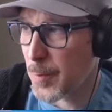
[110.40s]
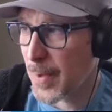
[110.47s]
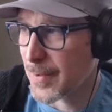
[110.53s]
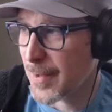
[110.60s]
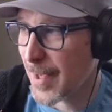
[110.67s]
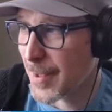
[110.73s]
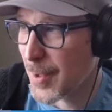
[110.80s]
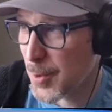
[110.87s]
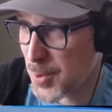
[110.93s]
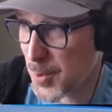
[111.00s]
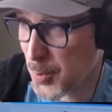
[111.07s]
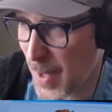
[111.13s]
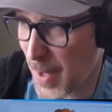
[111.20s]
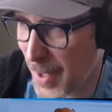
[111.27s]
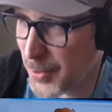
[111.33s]
book that goes
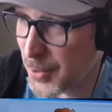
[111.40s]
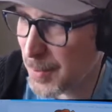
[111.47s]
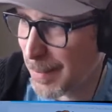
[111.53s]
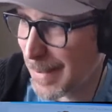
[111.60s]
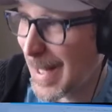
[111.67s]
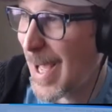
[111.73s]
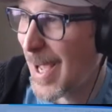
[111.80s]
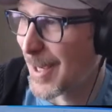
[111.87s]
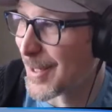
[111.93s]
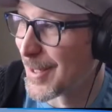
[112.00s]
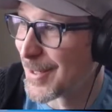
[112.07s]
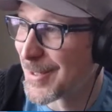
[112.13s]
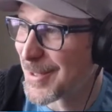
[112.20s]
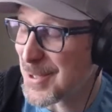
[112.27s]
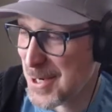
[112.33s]
around your block,
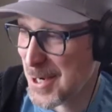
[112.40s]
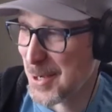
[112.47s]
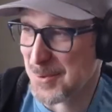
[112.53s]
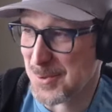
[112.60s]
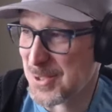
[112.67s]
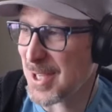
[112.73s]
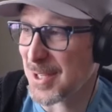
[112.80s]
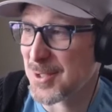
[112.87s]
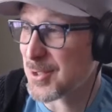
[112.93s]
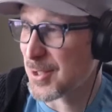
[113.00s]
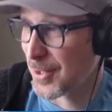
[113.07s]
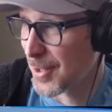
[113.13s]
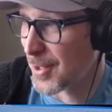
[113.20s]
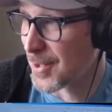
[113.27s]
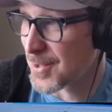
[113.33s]
6
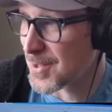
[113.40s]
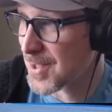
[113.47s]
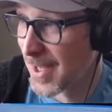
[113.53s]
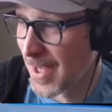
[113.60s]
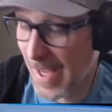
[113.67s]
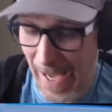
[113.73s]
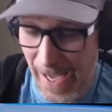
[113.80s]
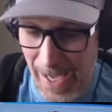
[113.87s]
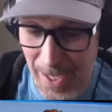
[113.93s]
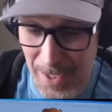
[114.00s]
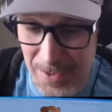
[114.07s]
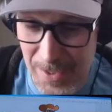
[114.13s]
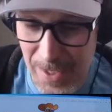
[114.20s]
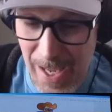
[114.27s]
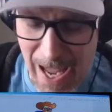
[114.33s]
turns,
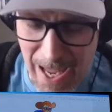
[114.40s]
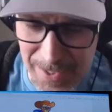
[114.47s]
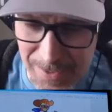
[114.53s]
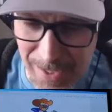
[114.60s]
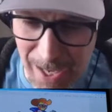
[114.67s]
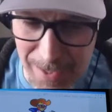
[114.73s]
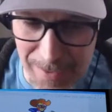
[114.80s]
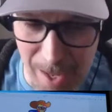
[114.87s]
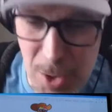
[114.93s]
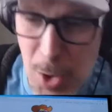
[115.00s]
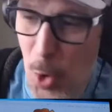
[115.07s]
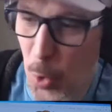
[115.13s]
and then go